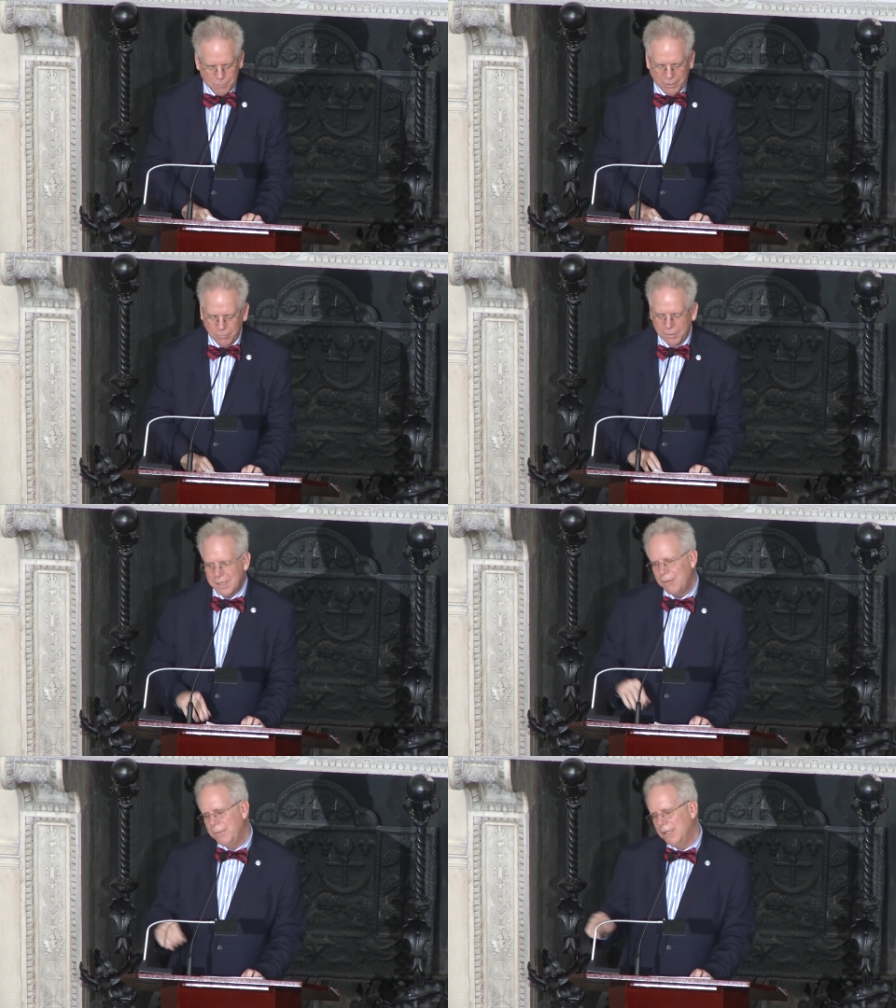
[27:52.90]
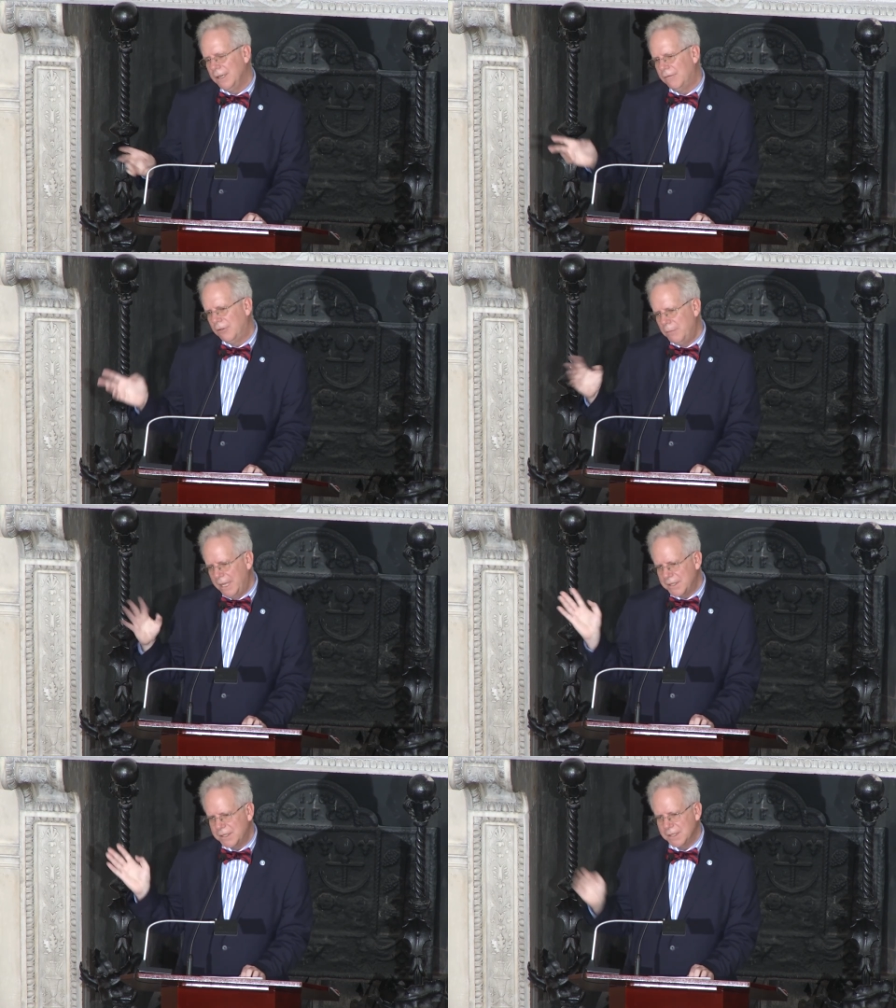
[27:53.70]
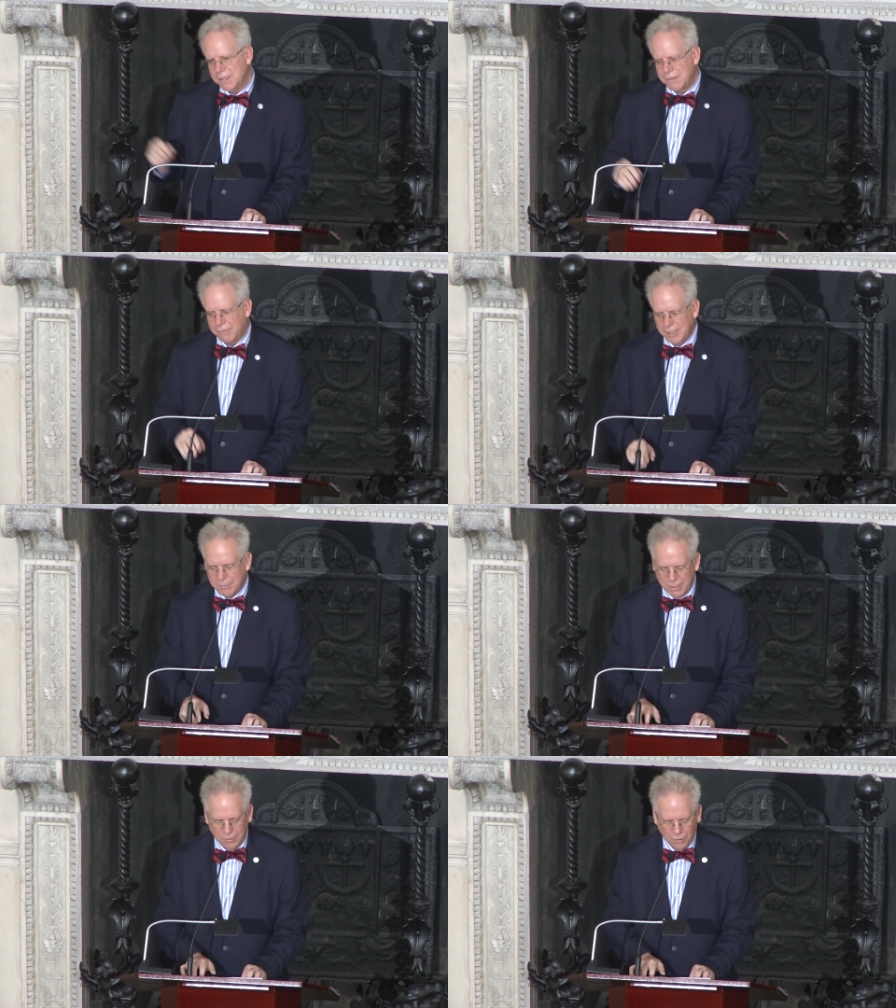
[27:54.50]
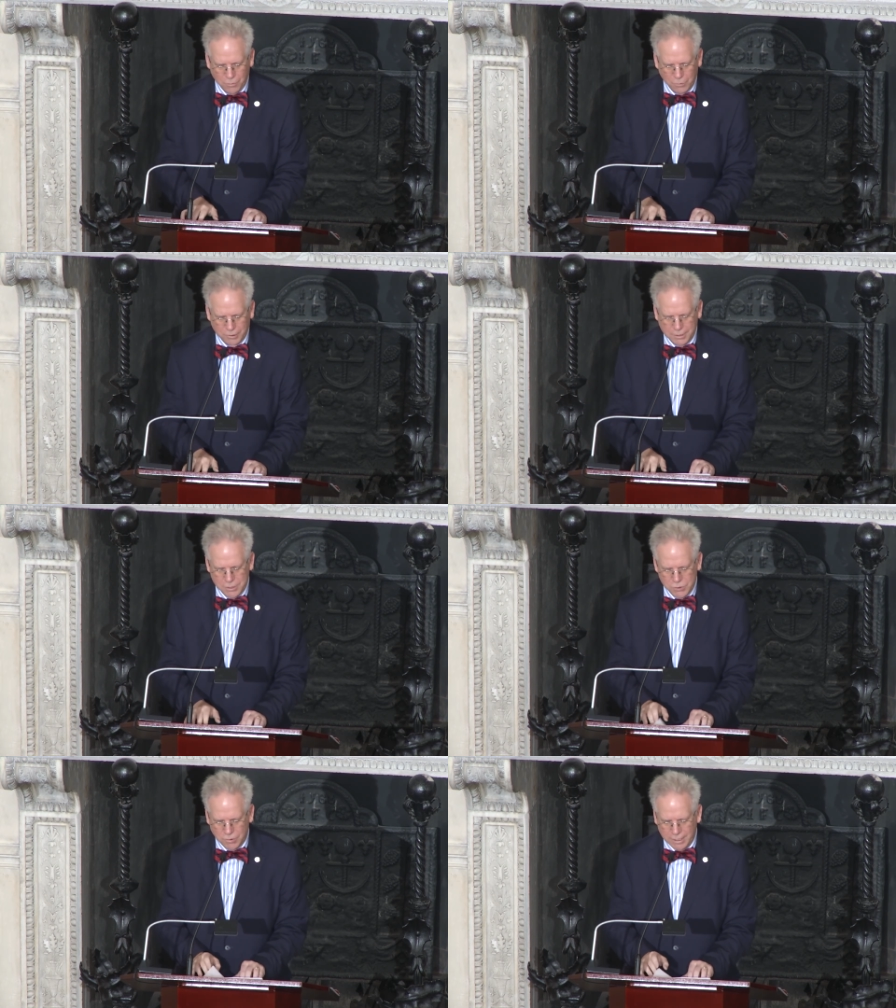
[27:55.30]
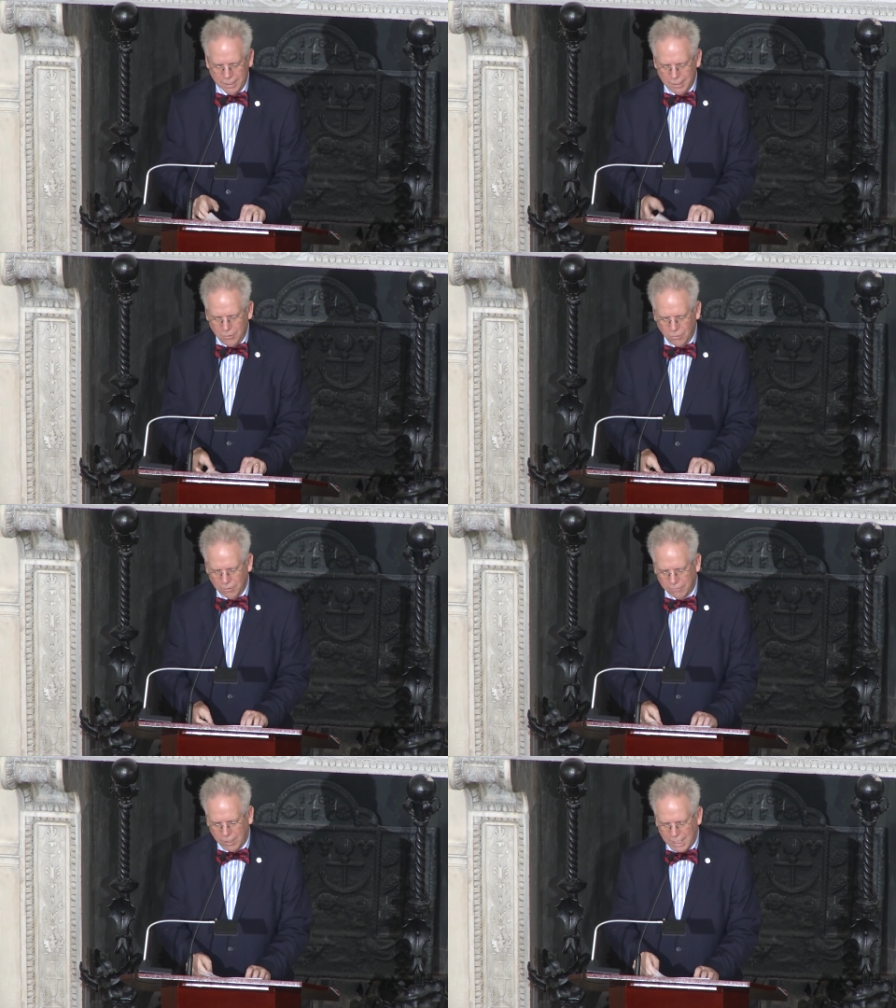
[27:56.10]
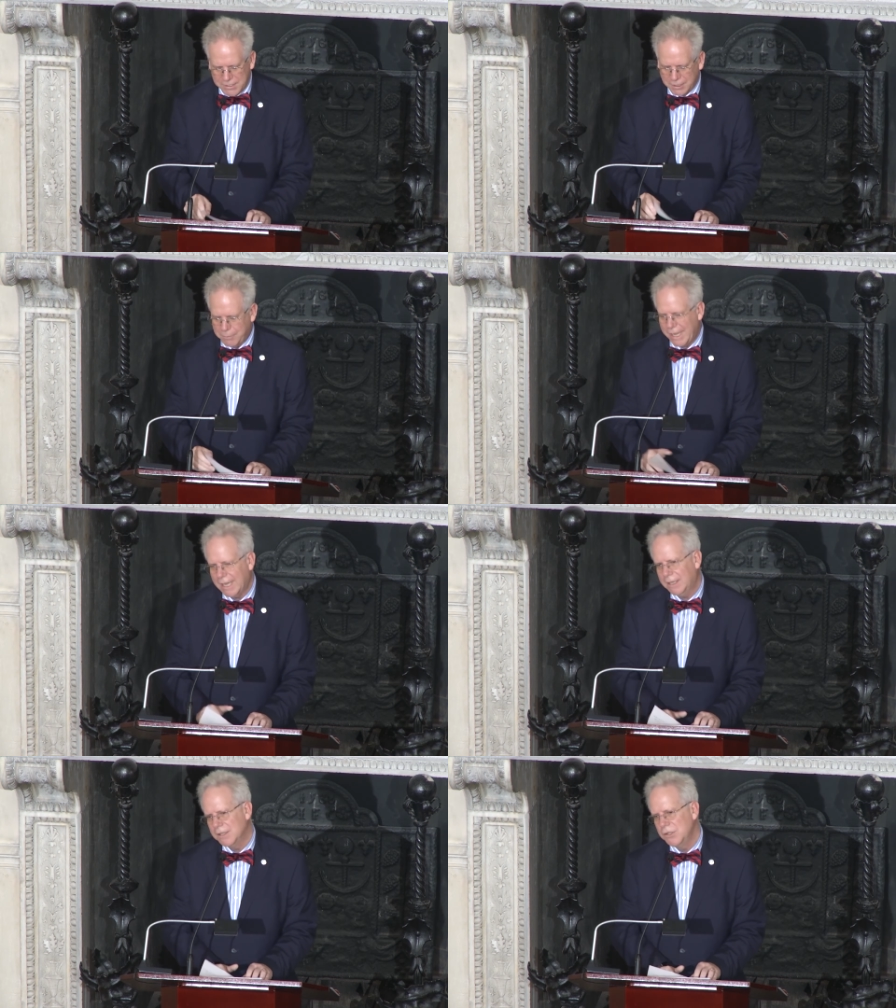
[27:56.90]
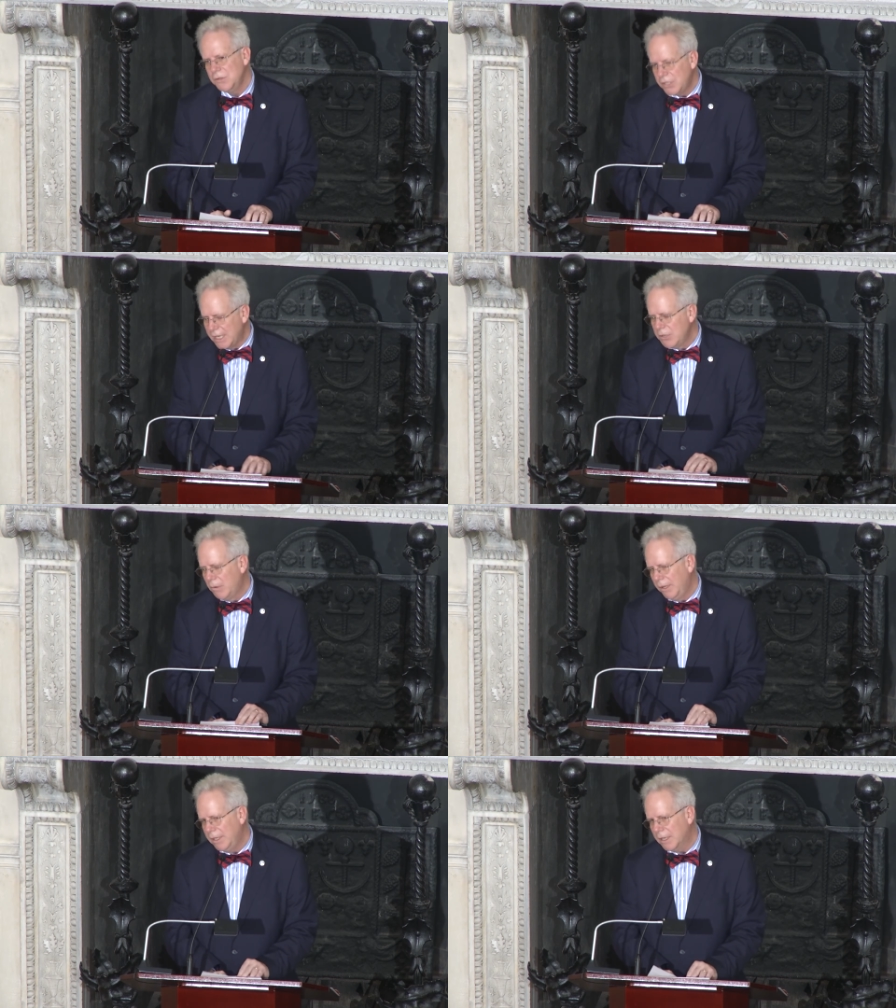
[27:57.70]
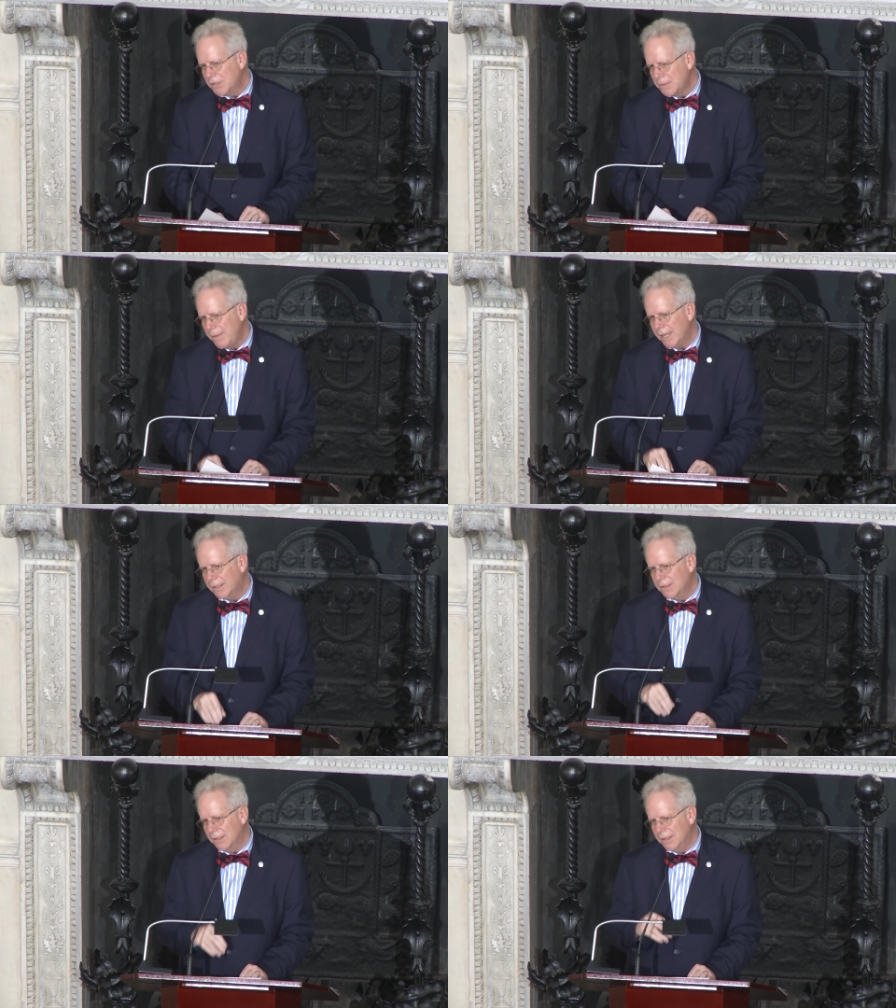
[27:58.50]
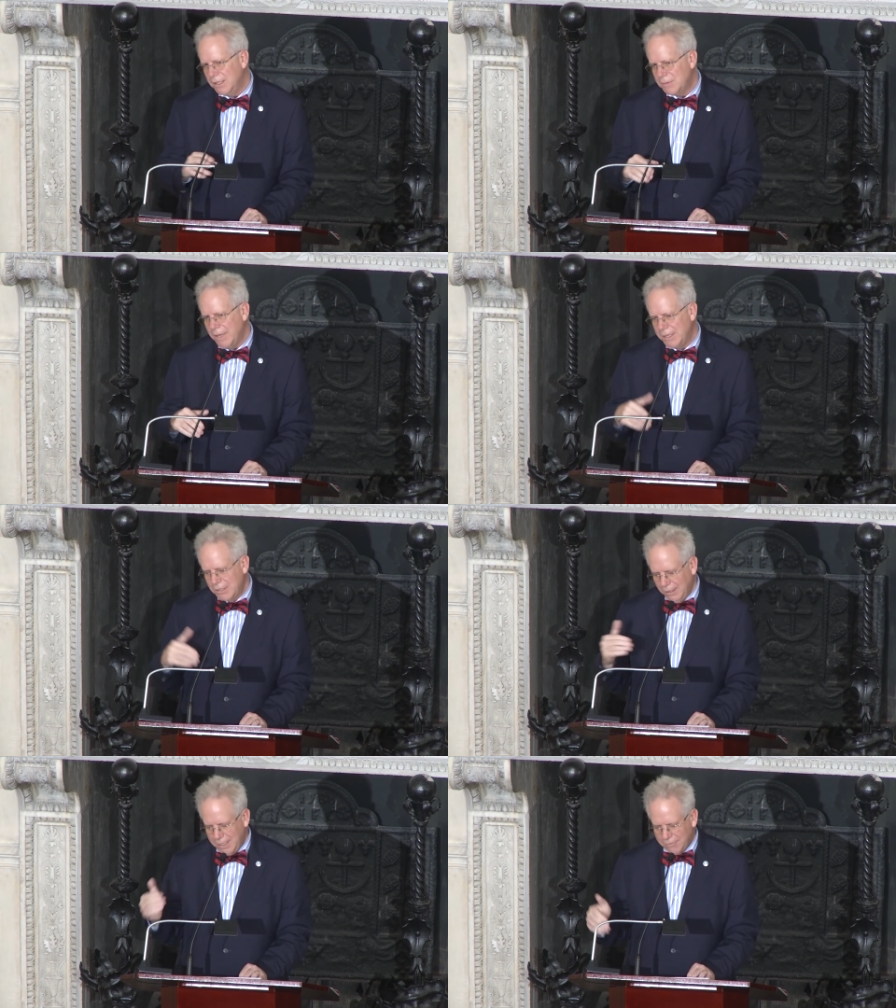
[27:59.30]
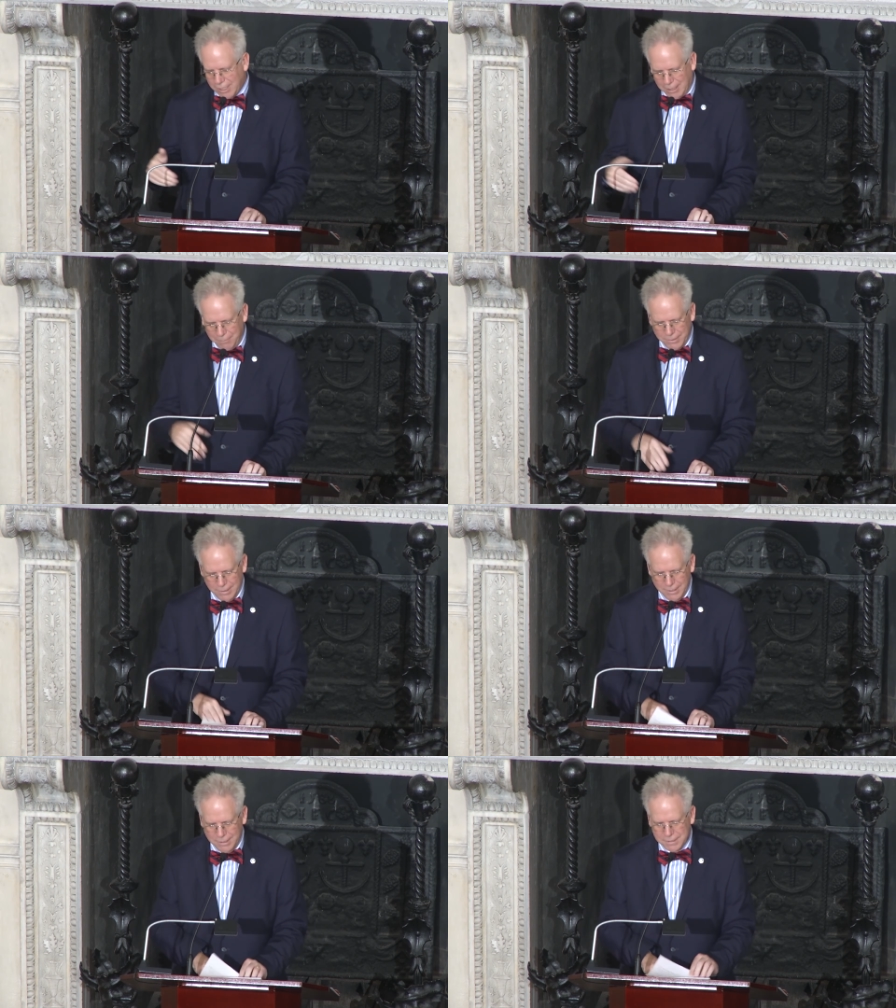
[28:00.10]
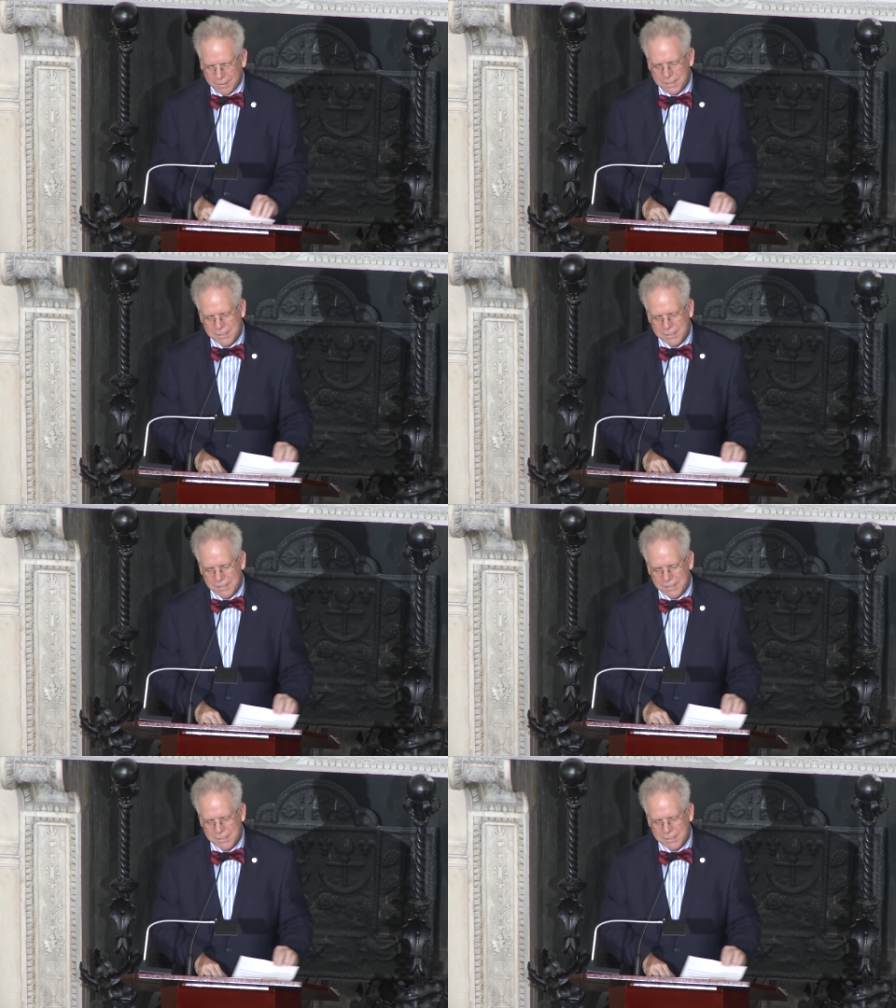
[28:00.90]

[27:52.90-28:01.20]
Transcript: but it would not be enough for Bestis, Freeman, Holbrook, and Joy, or for Isaac Backus, who genuinely expected these men to live up to the